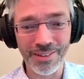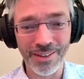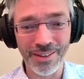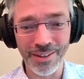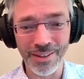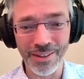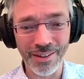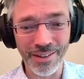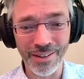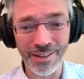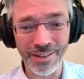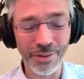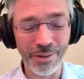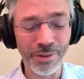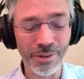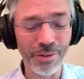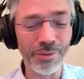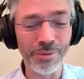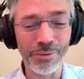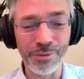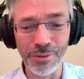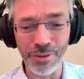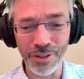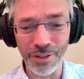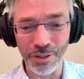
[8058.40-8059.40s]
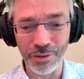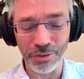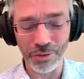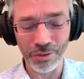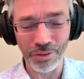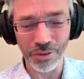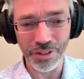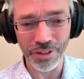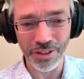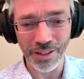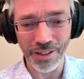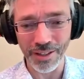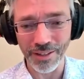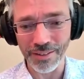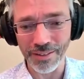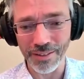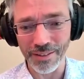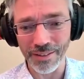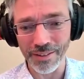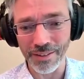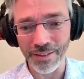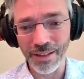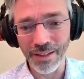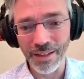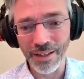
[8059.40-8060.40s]
they're all fully
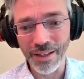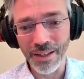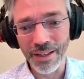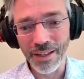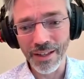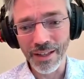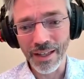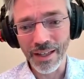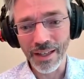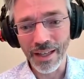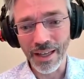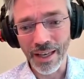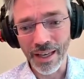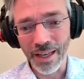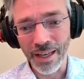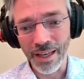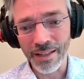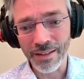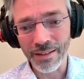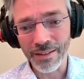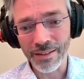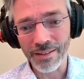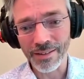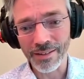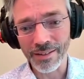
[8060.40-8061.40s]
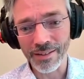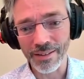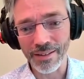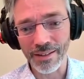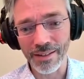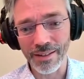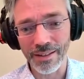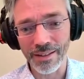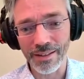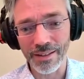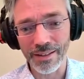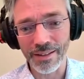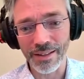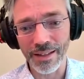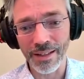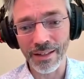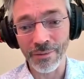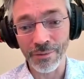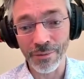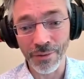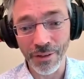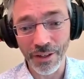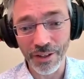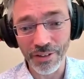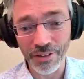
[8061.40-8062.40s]
consolidated. And
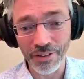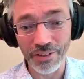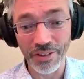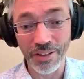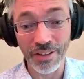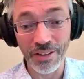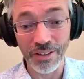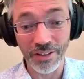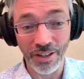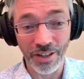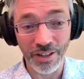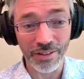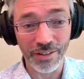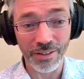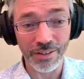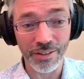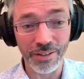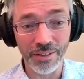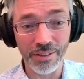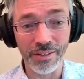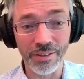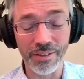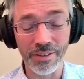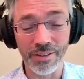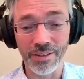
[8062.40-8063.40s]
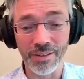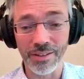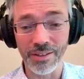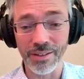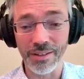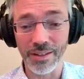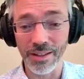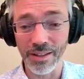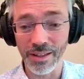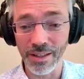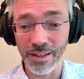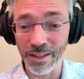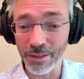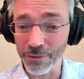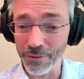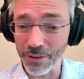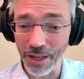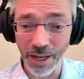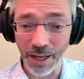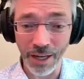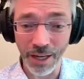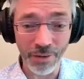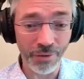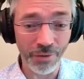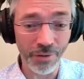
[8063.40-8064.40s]
investors in general, even
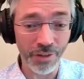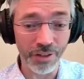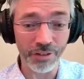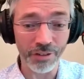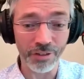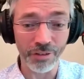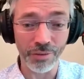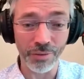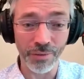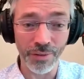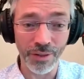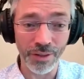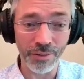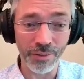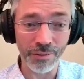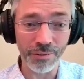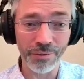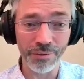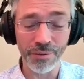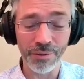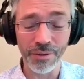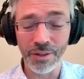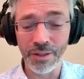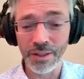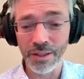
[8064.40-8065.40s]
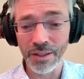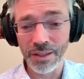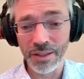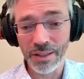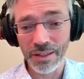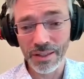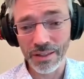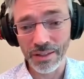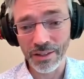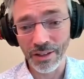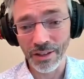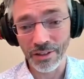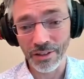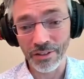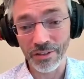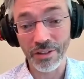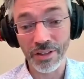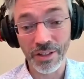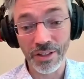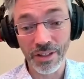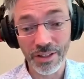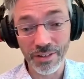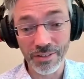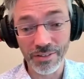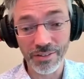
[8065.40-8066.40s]
IFRS 12, does
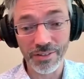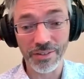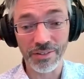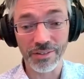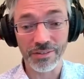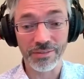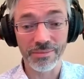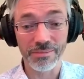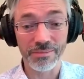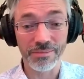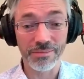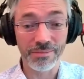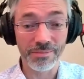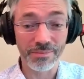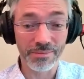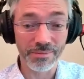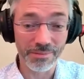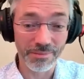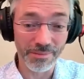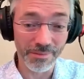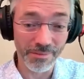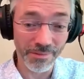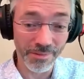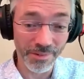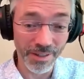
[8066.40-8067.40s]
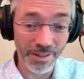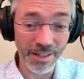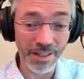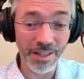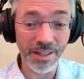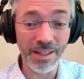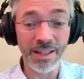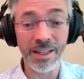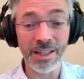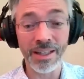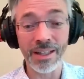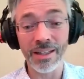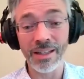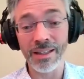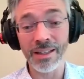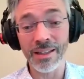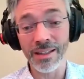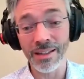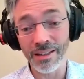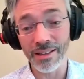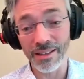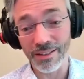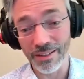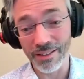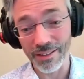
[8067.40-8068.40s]
not
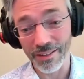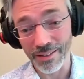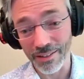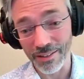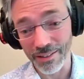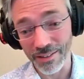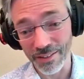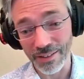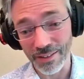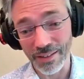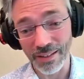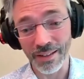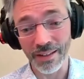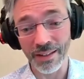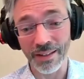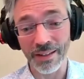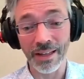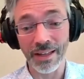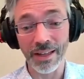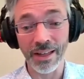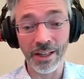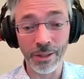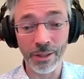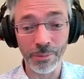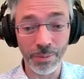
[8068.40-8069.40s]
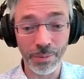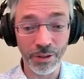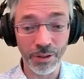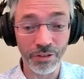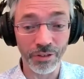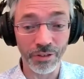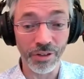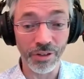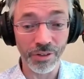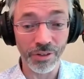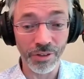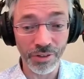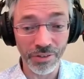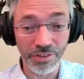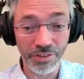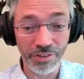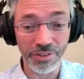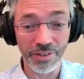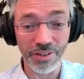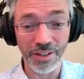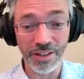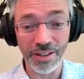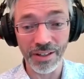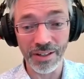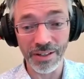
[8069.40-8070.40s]
really help us a
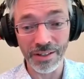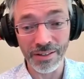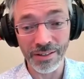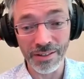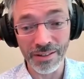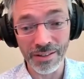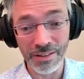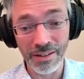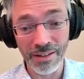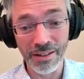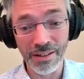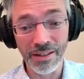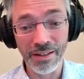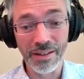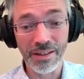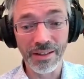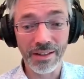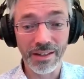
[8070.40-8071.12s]
lot in